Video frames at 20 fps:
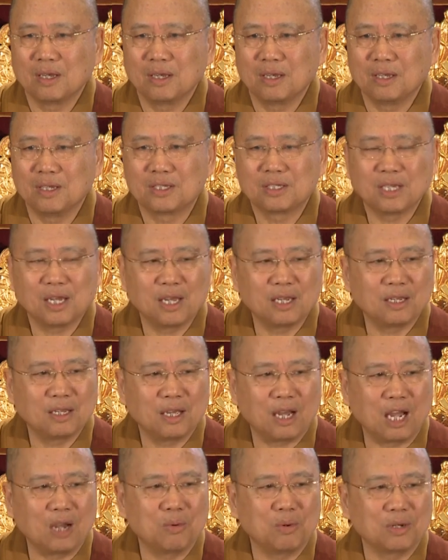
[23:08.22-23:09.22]
he
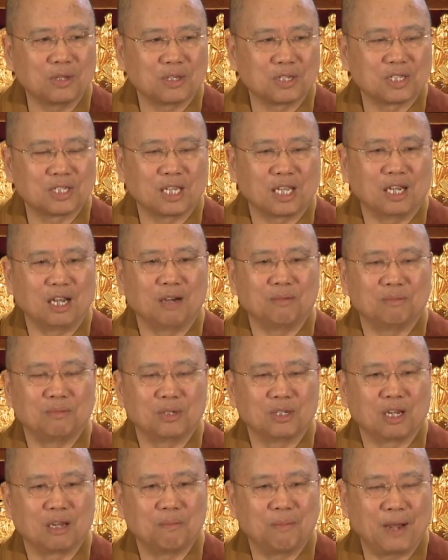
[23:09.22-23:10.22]
said, I wanted to sit up
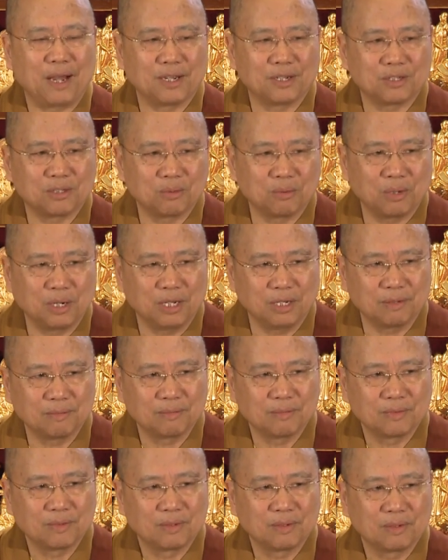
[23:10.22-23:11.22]
when I passed away,
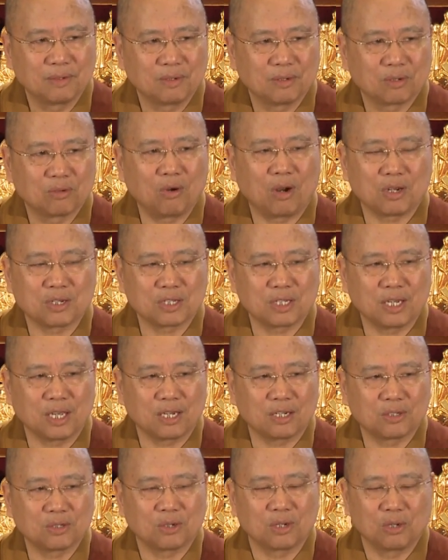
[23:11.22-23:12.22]

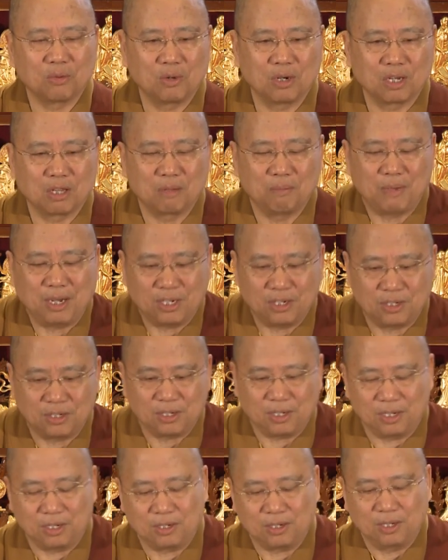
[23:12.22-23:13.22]
cross-legged. So he wanted to
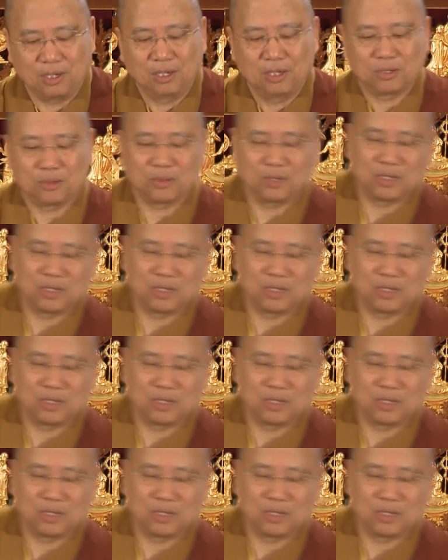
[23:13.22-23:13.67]
meditate. So